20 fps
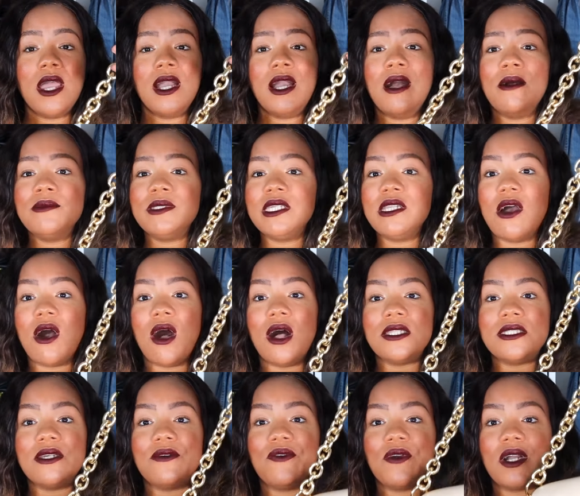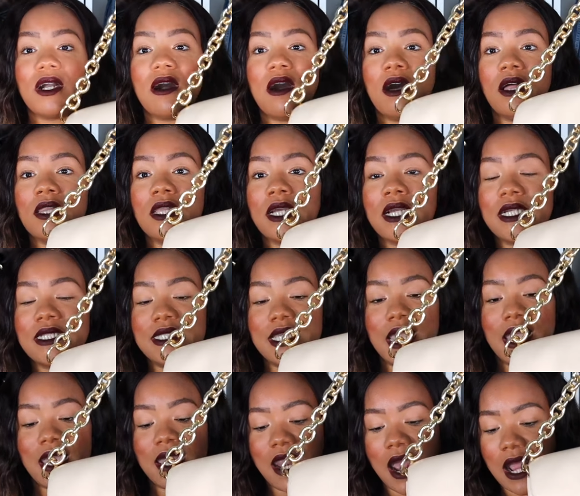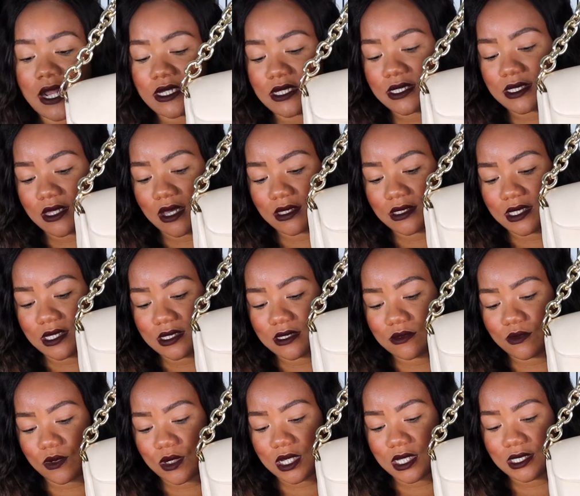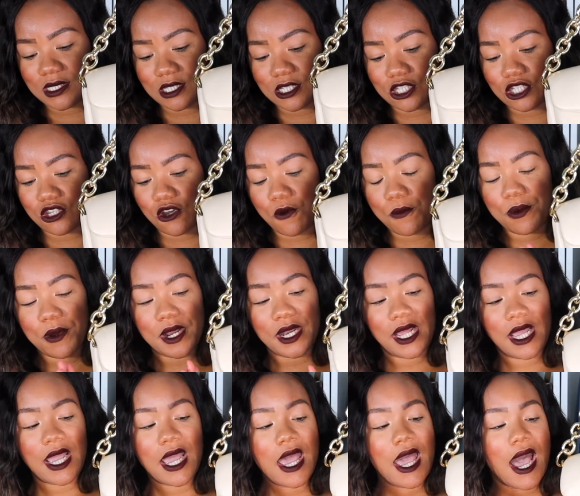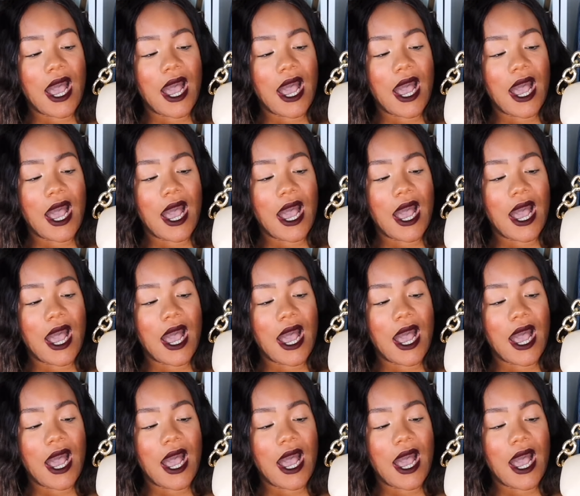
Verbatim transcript: Comes in all different colors and I just thought this was so pretty.